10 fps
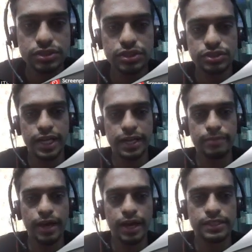this type
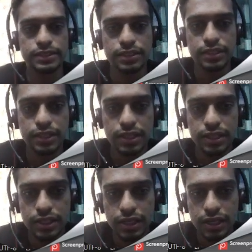as
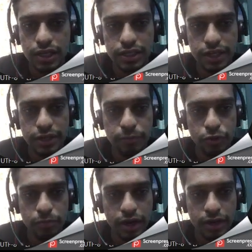an input
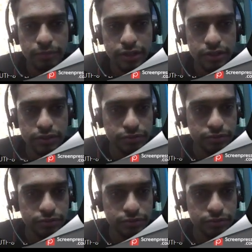parameter.